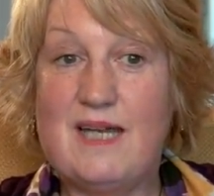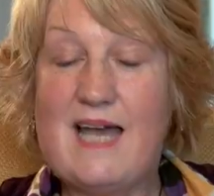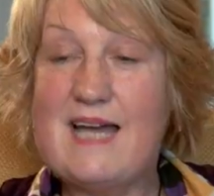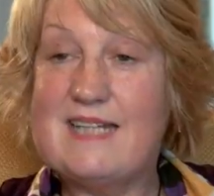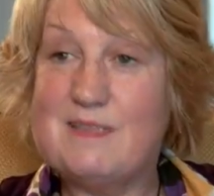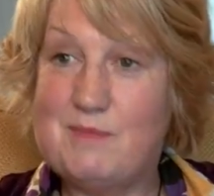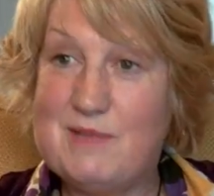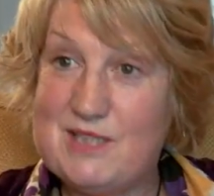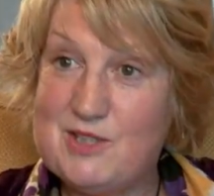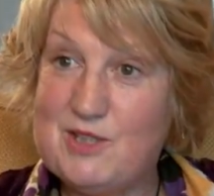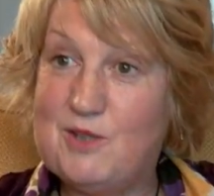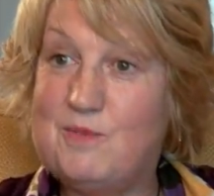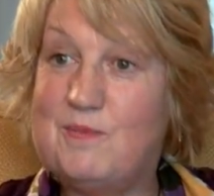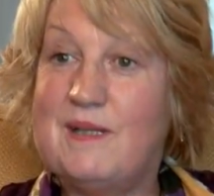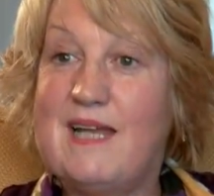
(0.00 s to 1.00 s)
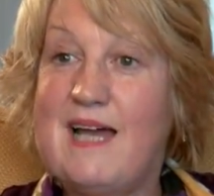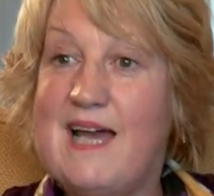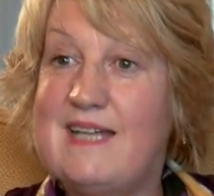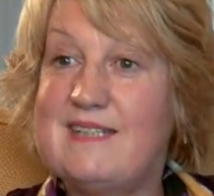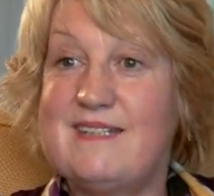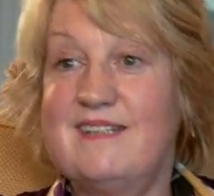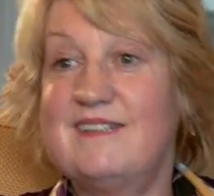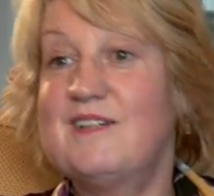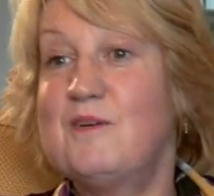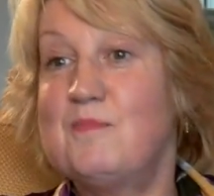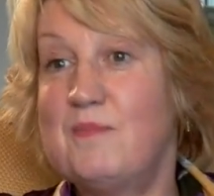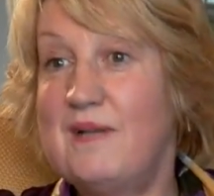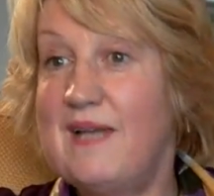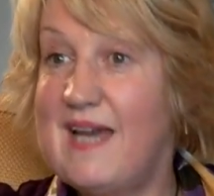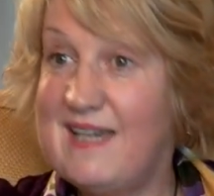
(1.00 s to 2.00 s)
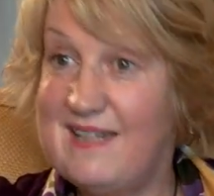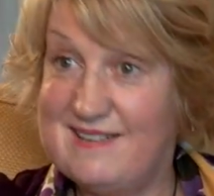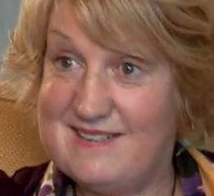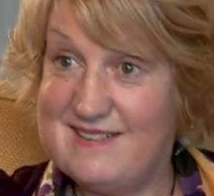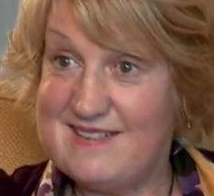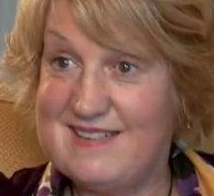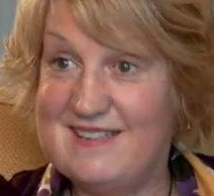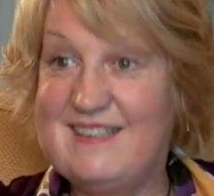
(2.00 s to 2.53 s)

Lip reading: had I been too polite and compliant?